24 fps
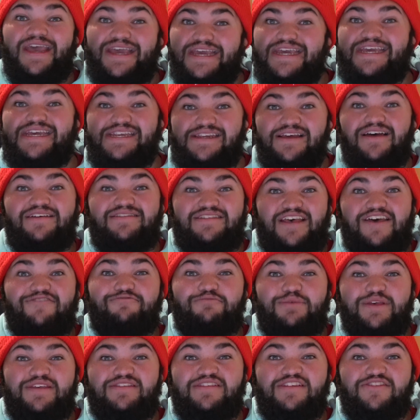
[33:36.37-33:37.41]
he does
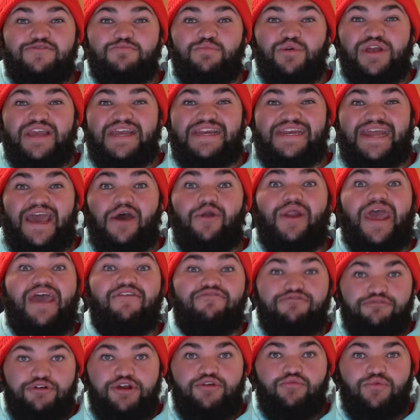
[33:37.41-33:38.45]
have business bringing down
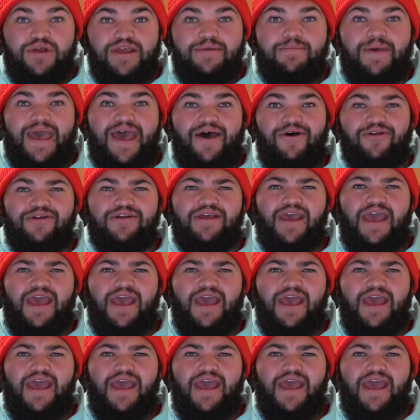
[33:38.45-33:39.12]
every rebound.